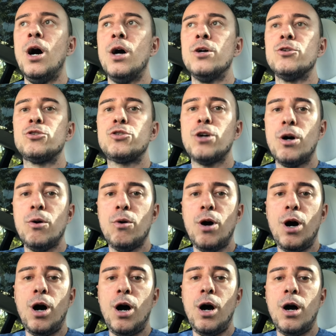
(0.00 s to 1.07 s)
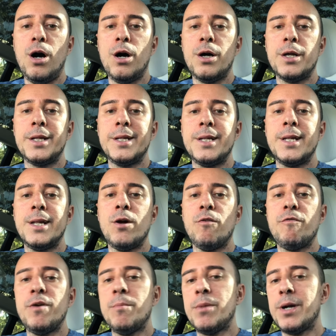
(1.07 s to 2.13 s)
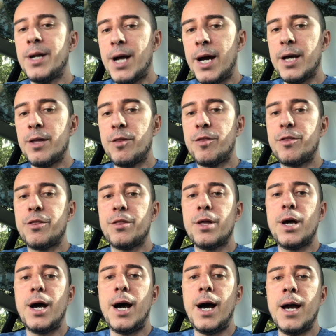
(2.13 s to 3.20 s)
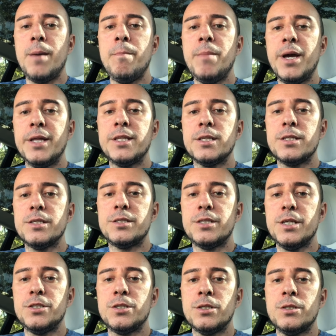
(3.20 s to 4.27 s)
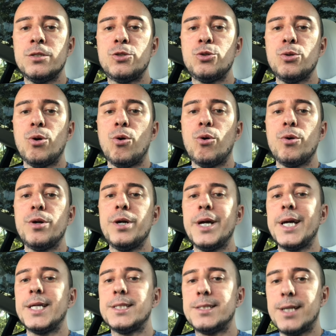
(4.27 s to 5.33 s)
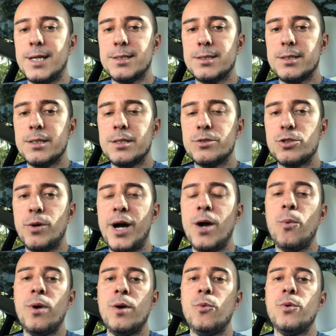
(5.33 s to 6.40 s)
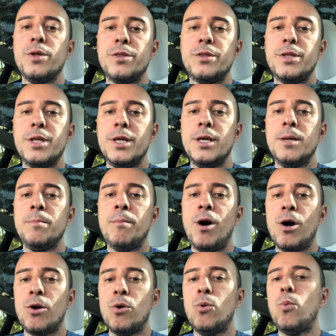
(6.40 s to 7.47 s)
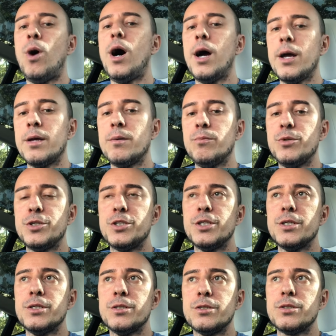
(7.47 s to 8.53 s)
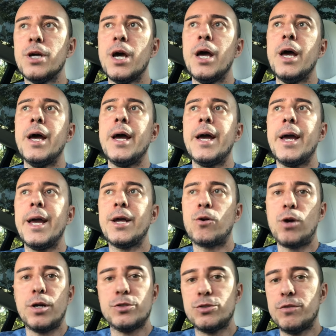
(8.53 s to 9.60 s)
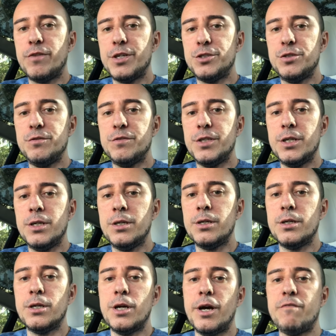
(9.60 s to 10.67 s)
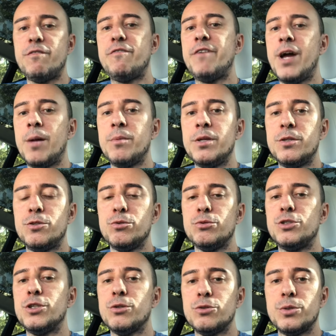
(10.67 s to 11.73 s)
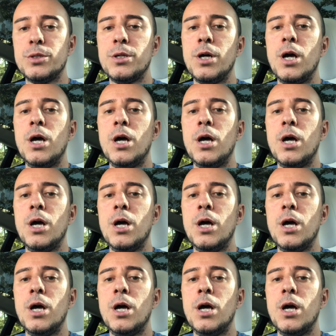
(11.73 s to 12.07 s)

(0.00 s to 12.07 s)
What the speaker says: So on November 9th, I made the decision to order a Tesla. So I went with the Model Y, which is a crossover SUV. I have a family, 2 children.